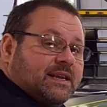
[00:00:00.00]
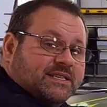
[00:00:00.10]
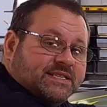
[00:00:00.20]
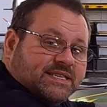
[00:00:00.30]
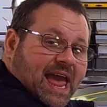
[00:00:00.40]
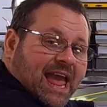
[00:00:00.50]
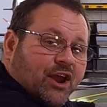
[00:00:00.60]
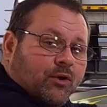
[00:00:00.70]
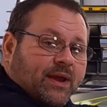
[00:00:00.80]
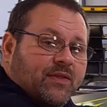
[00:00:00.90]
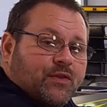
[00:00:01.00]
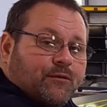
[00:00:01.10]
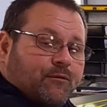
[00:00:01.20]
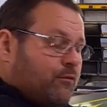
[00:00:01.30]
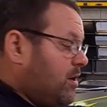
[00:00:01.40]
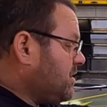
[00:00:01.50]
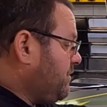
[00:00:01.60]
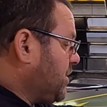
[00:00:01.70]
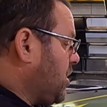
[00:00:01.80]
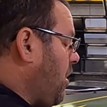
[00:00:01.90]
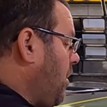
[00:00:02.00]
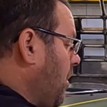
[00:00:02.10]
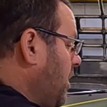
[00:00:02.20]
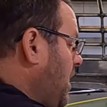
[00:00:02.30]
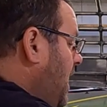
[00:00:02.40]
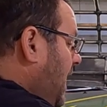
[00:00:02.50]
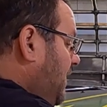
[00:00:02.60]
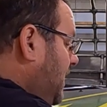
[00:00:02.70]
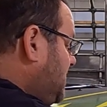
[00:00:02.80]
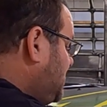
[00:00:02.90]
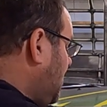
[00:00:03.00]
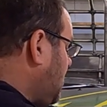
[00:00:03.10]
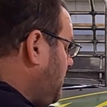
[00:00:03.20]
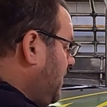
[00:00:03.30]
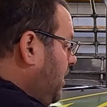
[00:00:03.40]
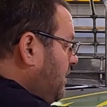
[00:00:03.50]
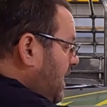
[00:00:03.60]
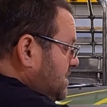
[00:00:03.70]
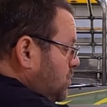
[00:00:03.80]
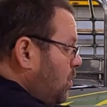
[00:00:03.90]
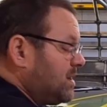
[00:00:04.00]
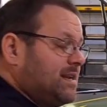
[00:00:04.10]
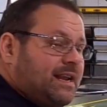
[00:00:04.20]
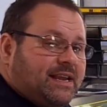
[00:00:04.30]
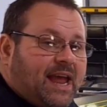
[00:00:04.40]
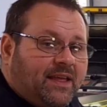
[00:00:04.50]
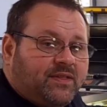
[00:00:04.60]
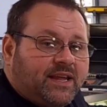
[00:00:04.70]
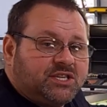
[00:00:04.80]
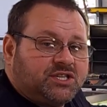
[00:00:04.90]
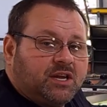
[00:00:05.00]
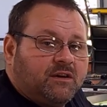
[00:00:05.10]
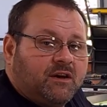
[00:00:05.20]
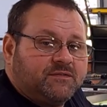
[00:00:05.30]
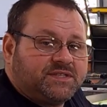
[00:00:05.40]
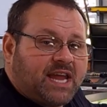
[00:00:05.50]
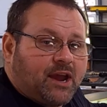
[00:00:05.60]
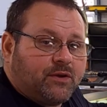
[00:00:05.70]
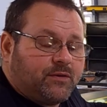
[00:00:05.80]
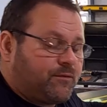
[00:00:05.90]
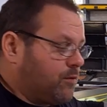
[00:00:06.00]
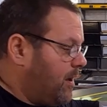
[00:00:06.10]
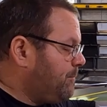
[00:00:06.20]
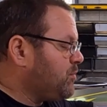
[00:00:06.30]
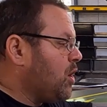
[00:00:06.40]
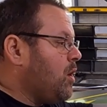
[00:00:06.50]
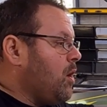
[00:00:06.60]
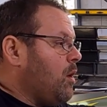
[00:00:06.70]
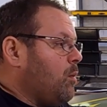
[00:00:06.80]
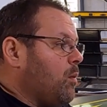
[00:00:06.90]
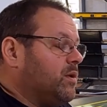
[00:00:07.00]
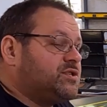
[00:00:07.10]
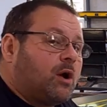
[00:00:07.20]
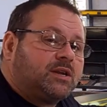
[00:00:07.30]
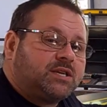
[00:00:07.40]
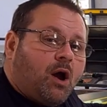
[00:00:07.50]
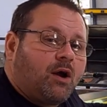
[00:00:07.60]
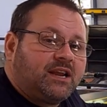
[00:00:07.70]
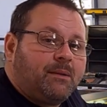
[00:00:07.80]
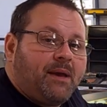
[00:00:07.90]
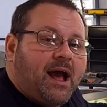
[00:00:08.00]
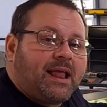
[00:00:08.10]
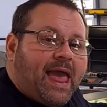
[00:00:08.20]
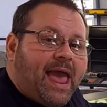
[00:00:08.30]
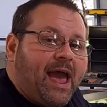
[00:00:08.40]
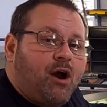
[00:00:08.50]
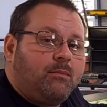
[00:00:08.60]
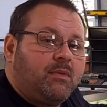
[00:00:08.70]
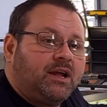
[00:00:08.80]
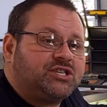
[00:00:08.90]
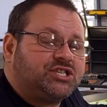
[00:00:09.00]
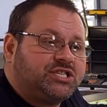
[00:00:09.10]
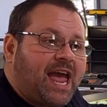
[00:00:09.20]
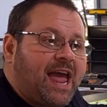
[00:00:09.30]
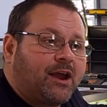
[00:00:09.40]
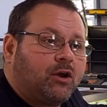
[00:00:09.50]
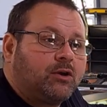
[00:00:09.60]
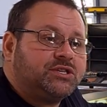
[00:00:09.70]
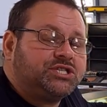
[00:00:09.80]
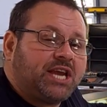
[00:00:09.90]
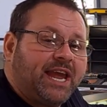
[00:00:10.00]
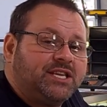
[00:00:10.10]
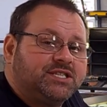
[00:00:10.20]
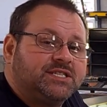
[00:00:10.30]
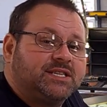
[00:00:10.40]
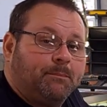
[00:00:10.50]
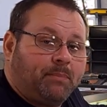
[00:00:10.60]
Stagger in the front of the car. This setup here has 1.125 inches of stagger in the front. When we start talking about how much stagger changes the